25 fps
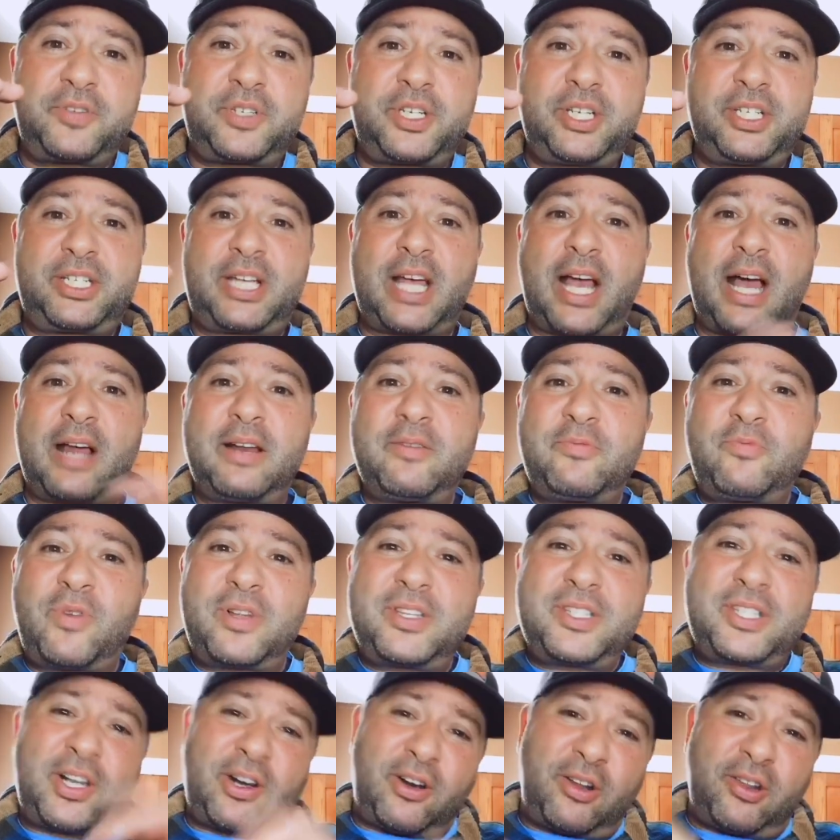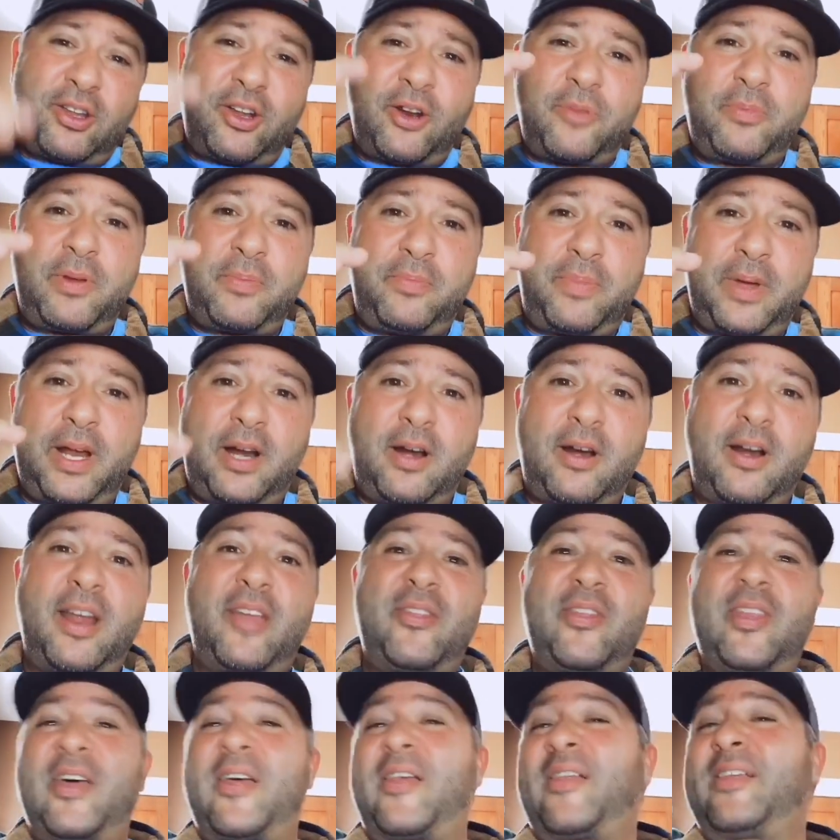she's got ones that are a little bit bigger, and
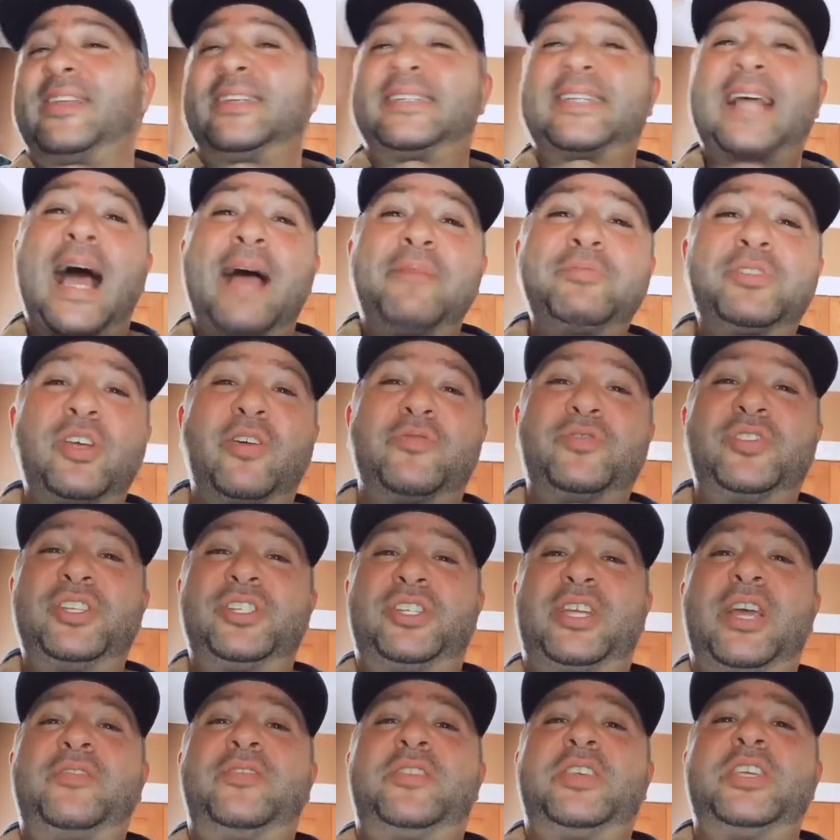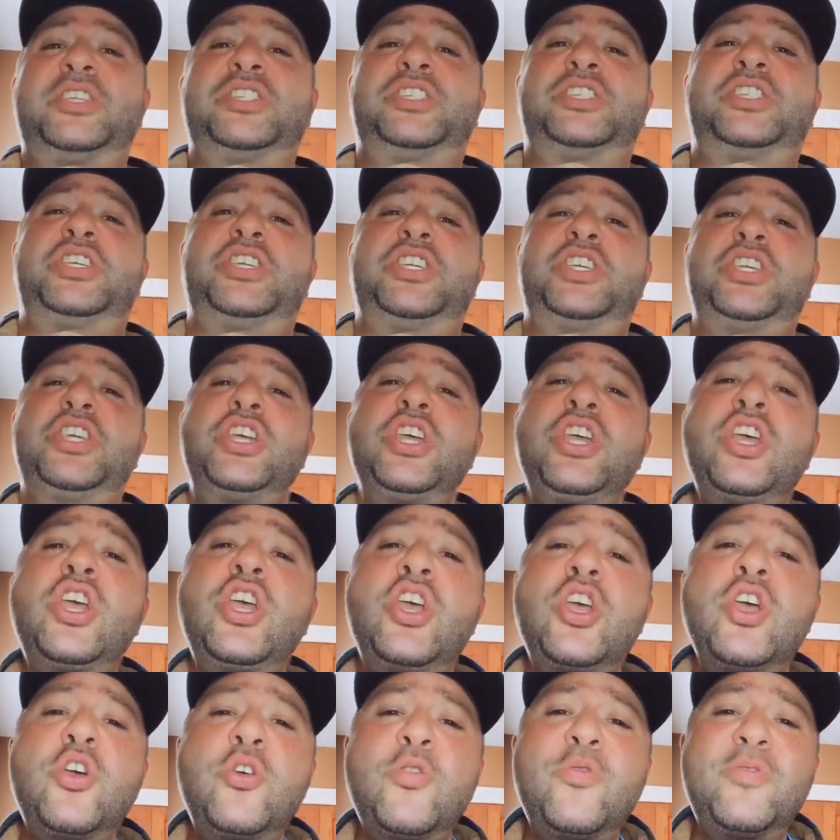then on the top shelf, she's got these
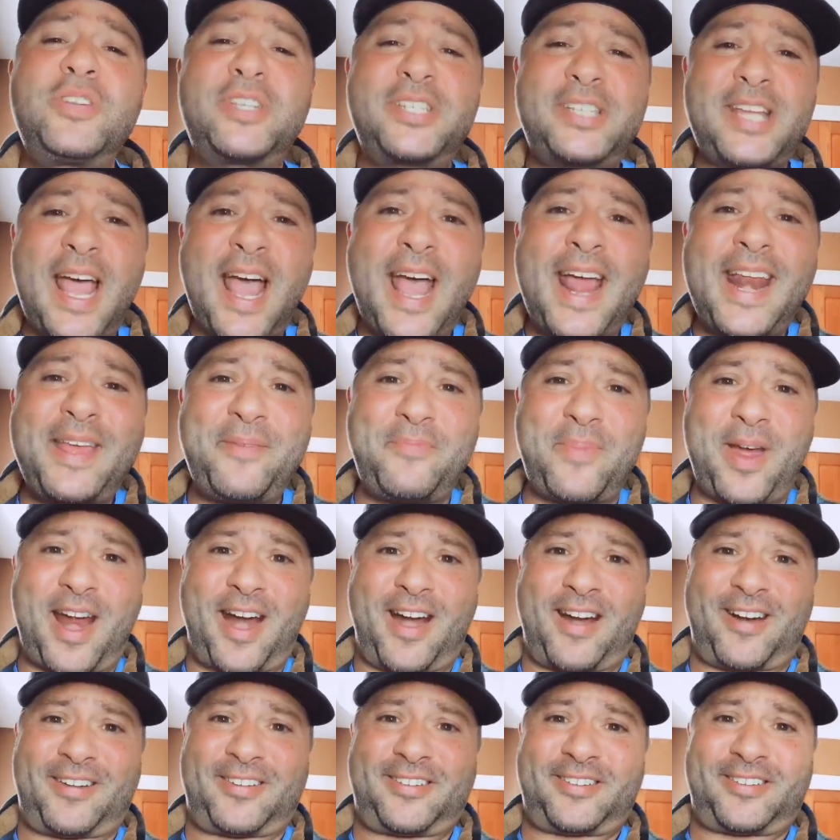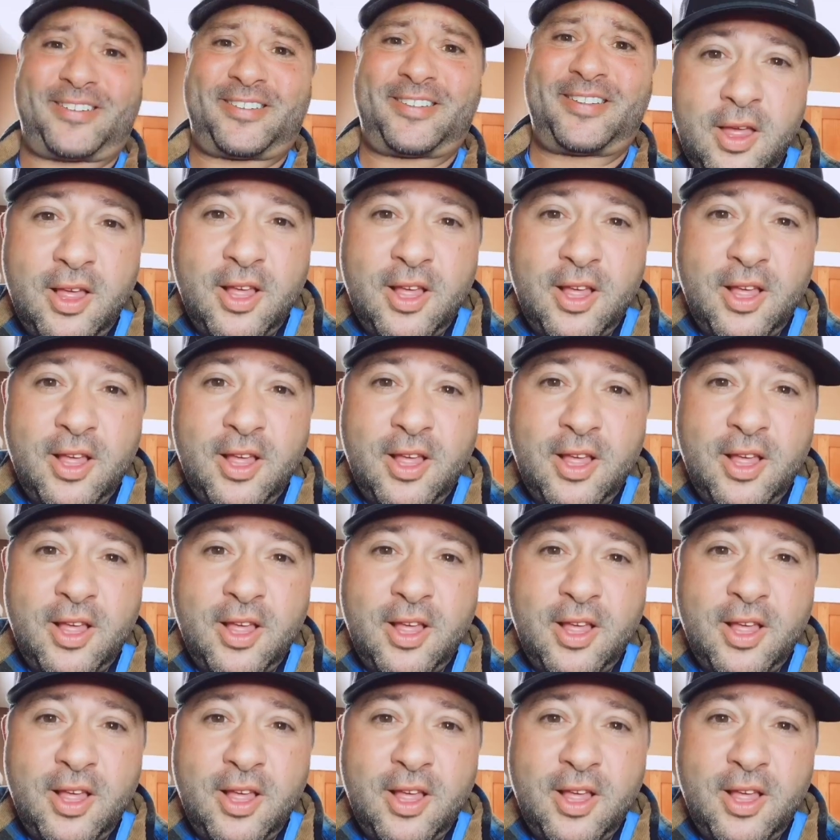huge teddy bears.